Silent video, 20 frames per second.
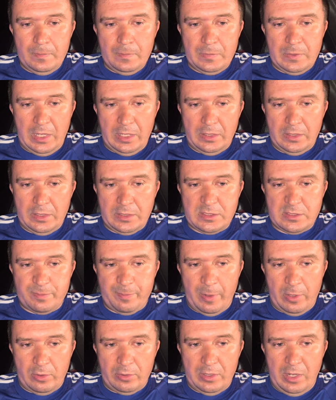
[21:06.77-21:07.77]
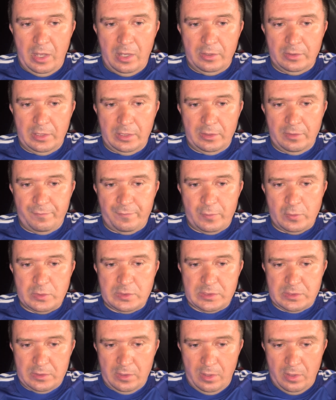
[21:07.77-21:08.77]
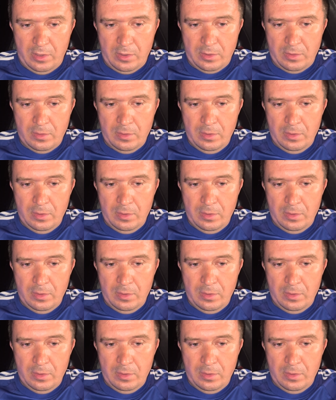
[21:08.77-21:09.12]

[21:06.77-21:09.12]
kind of like sputtered out on the first start.